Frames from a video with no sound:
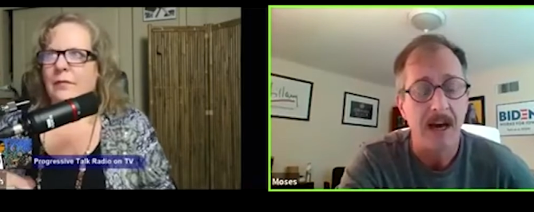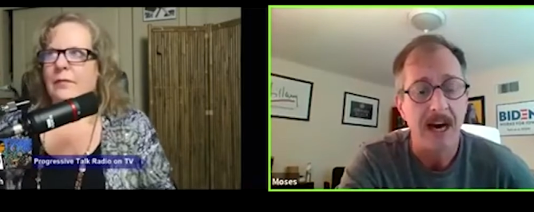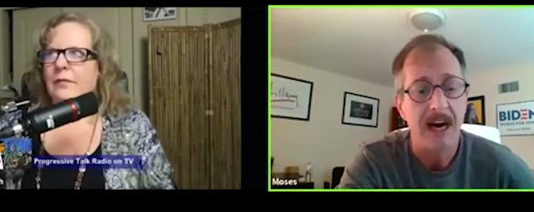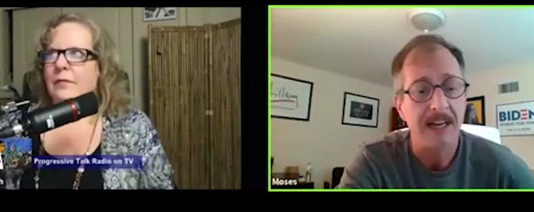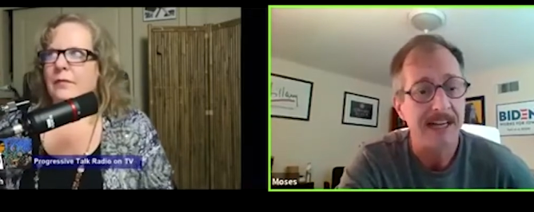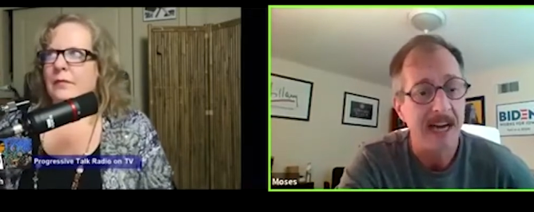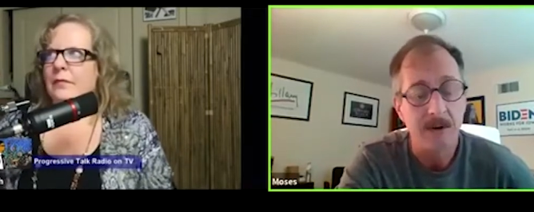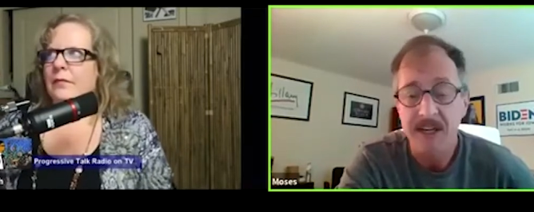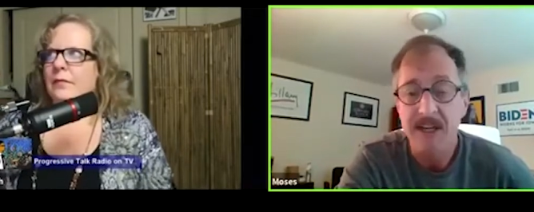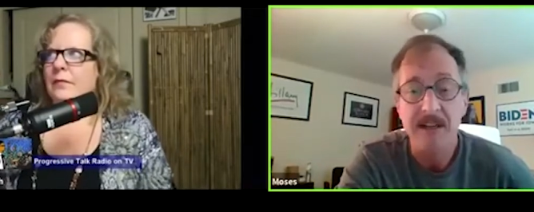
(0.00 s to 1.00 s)
Speaker 1: Uh,
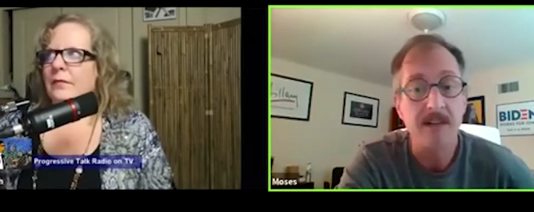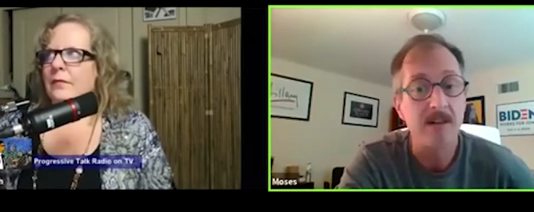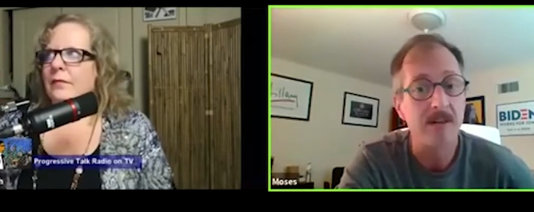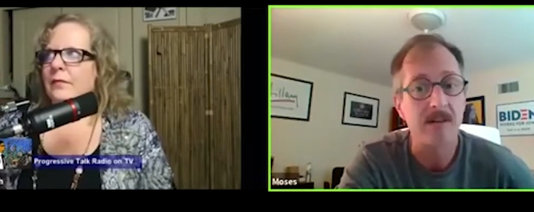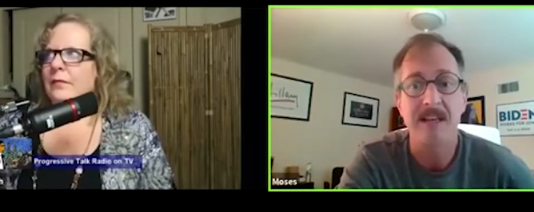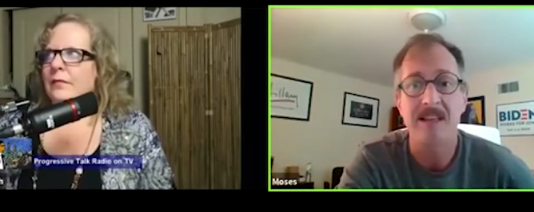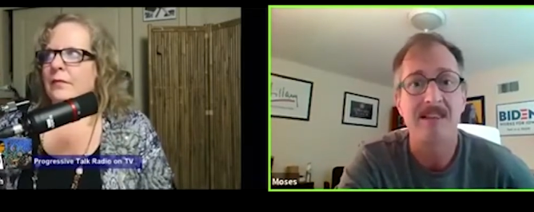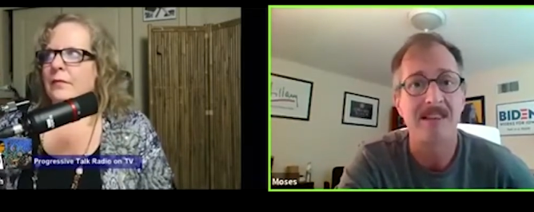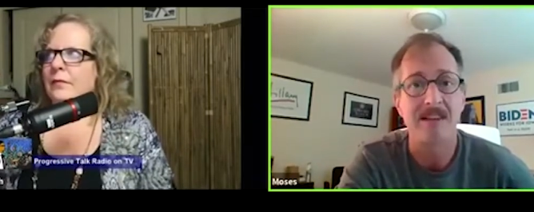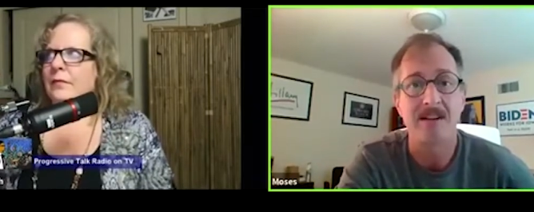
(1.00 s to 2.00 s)
nowadays,
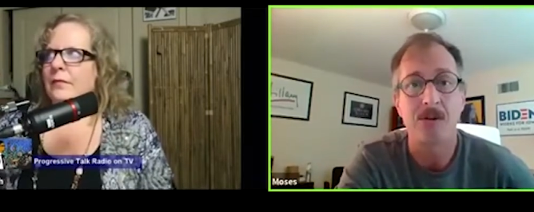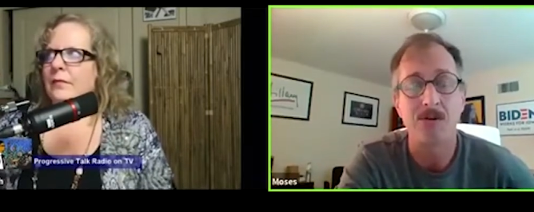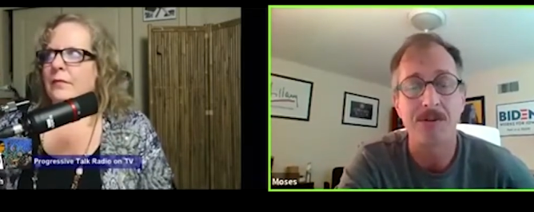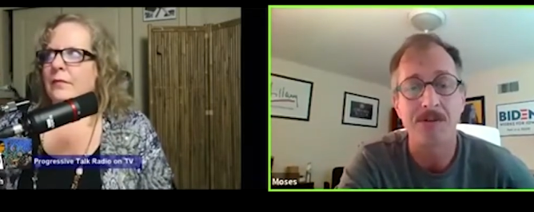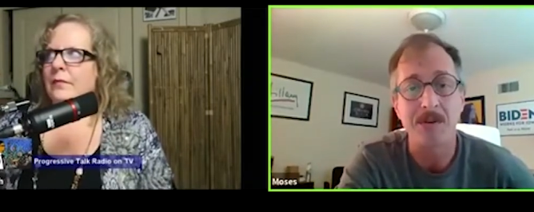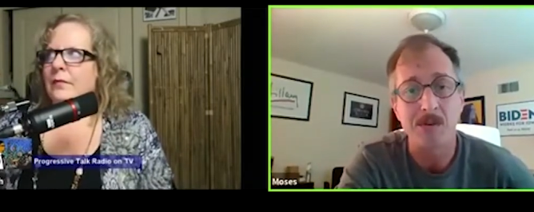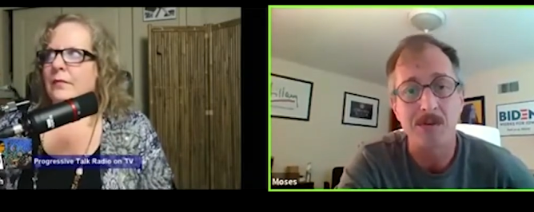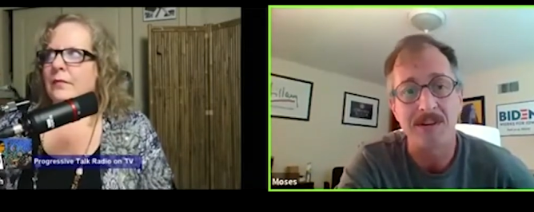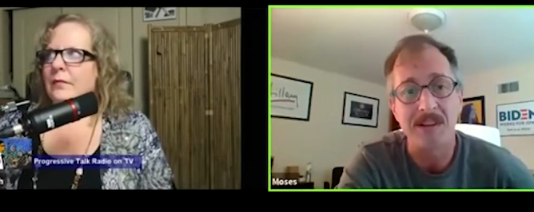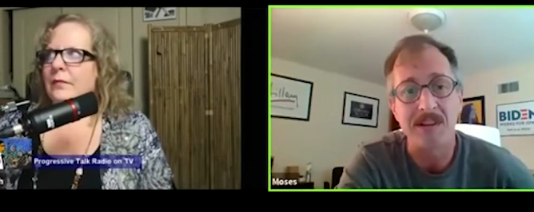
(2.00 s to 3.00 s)
it's a whole different
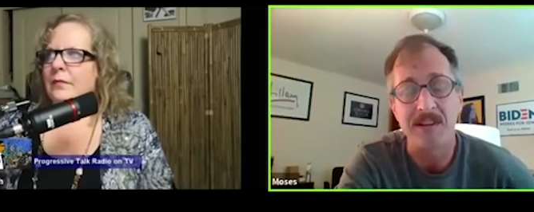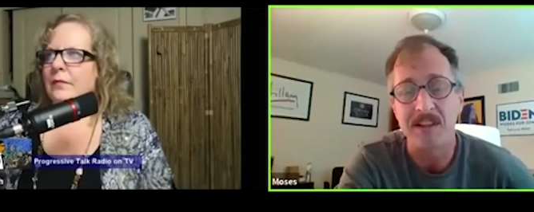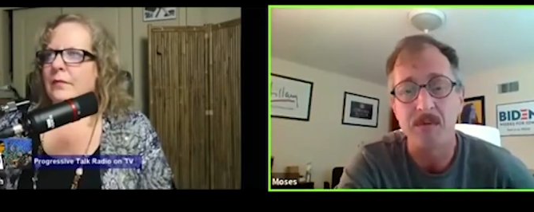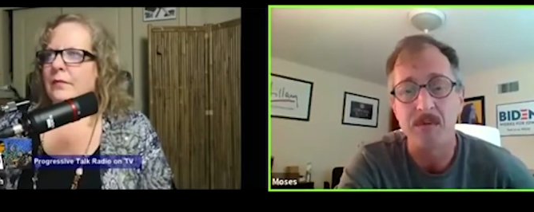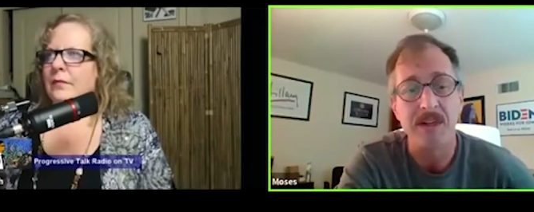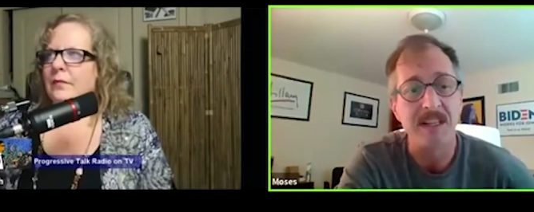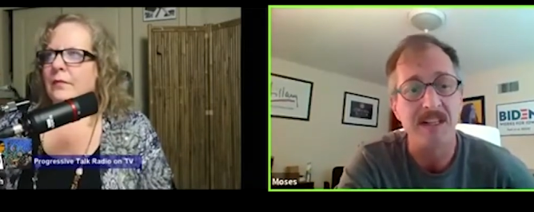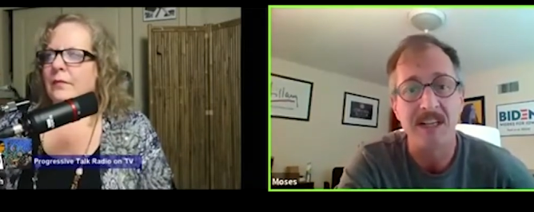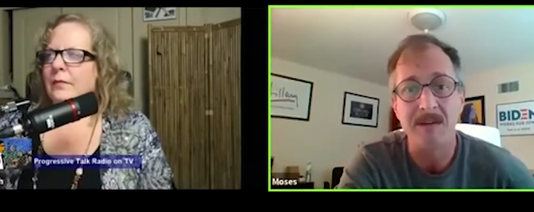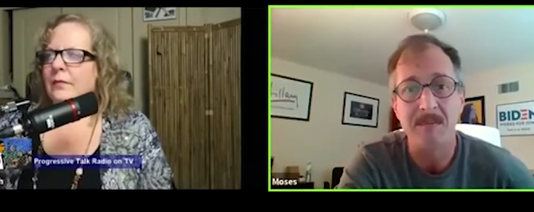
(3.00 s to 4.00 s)
world, isn't it? We
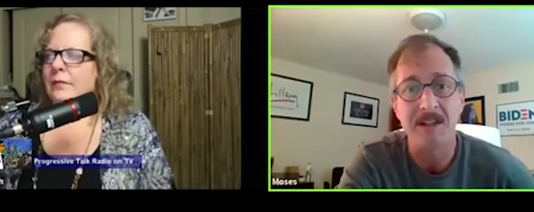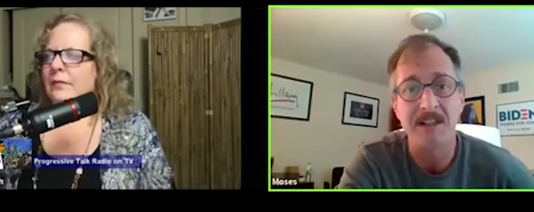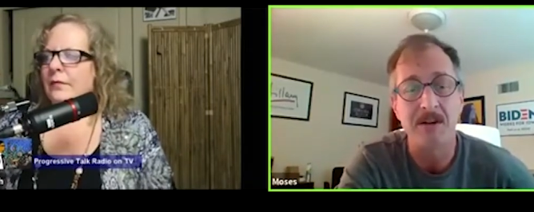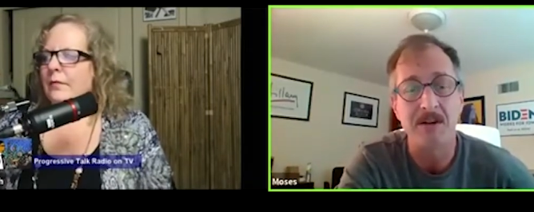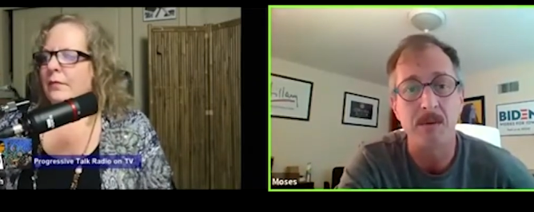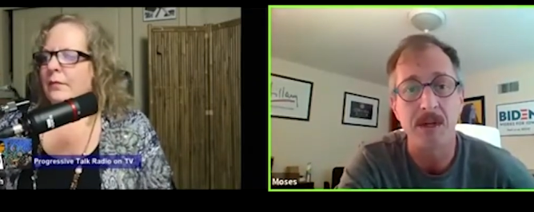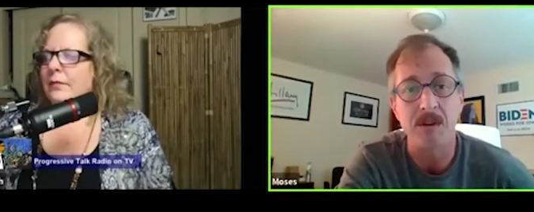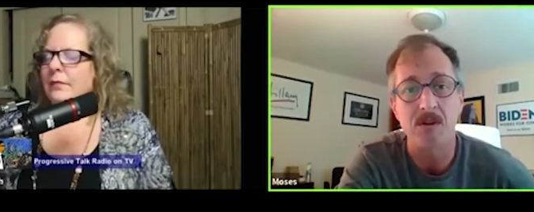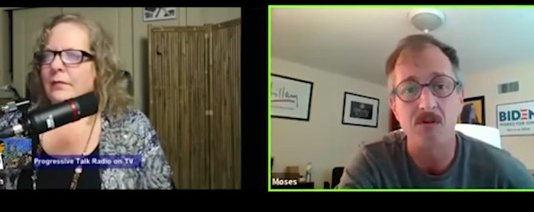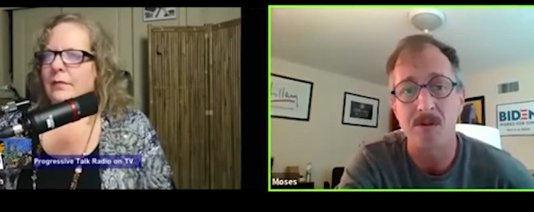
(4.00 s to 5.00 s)
can come on here and we
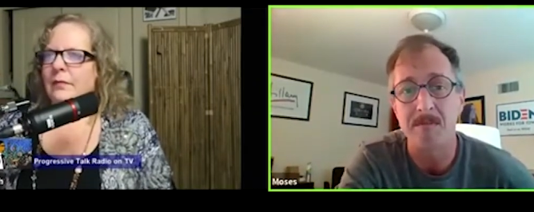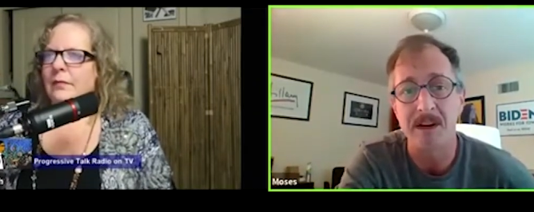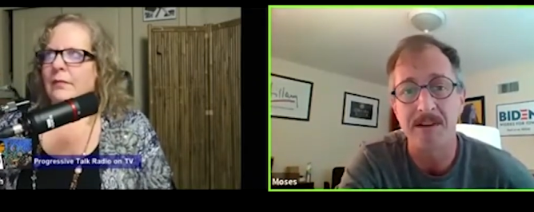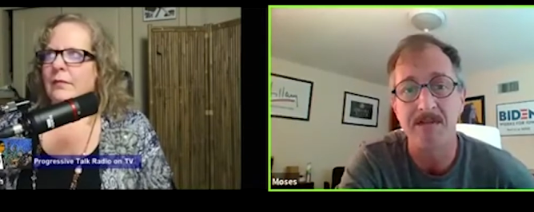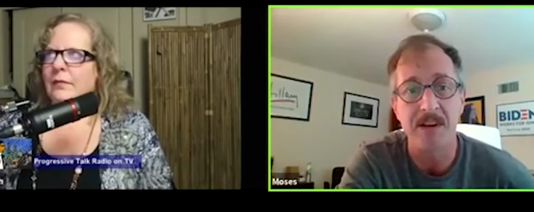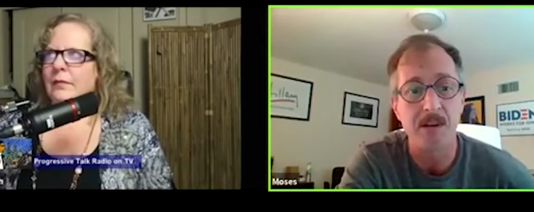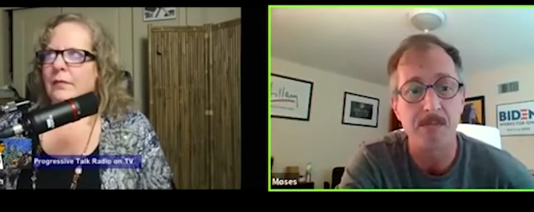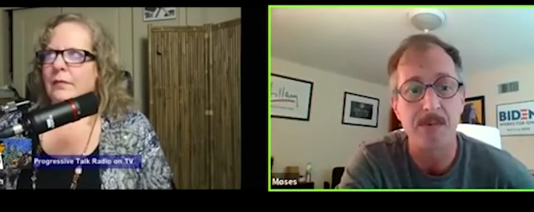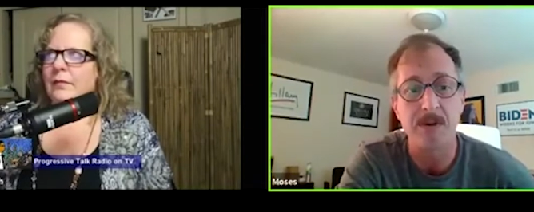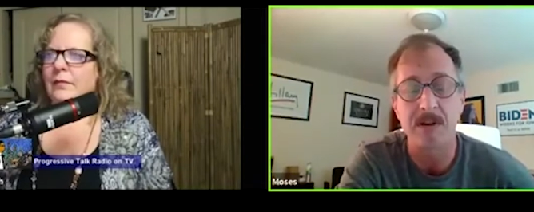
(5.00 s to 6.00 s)
can stream on
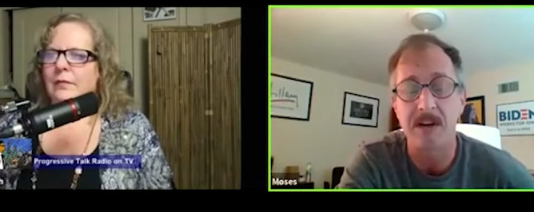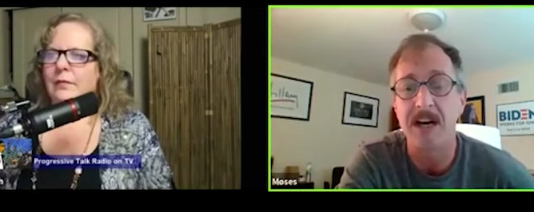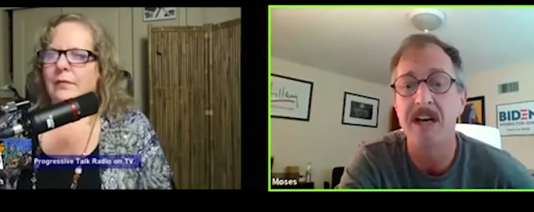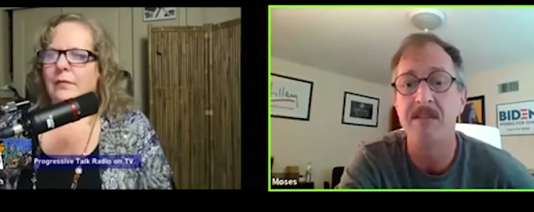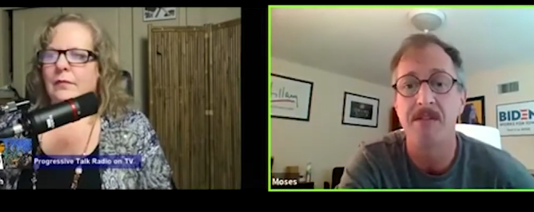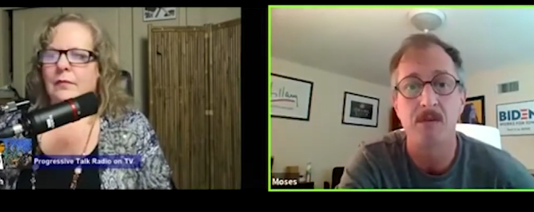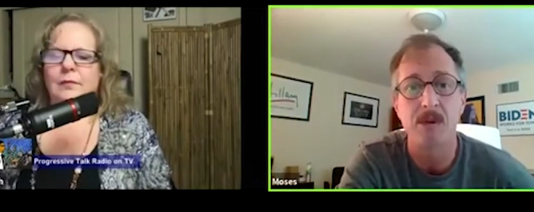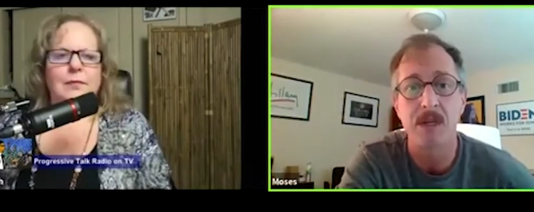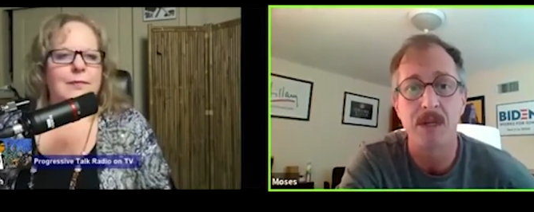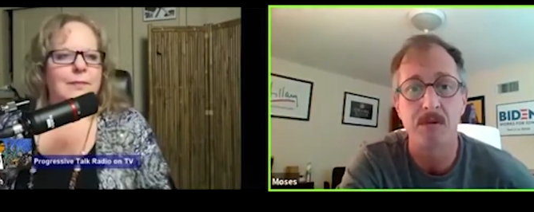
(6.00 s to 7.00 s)
Facebook Live,
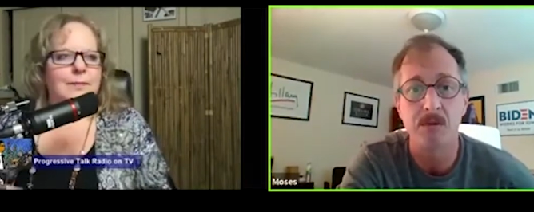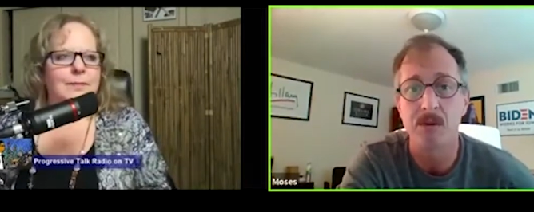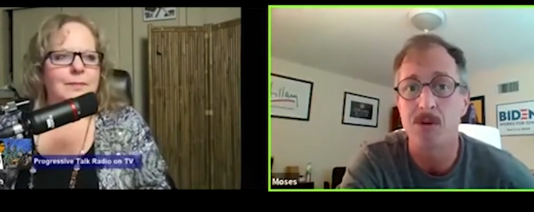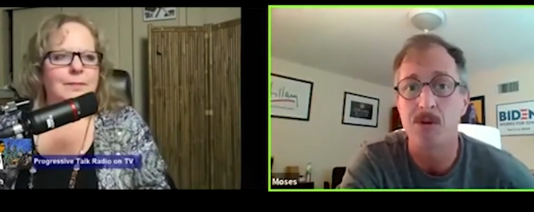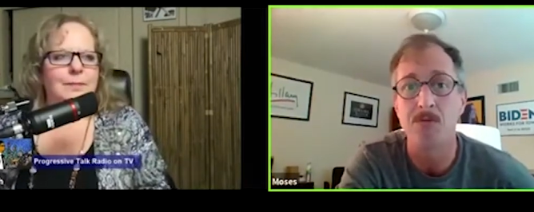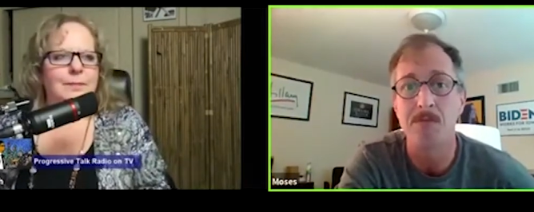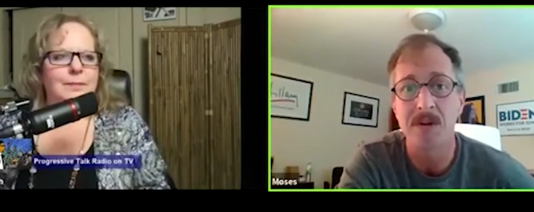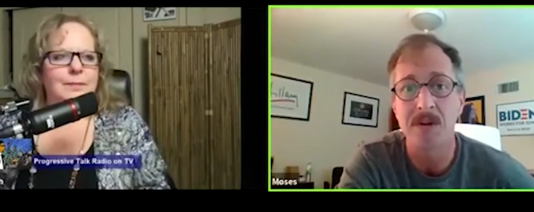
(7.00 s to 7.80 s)
and we can do a Zoom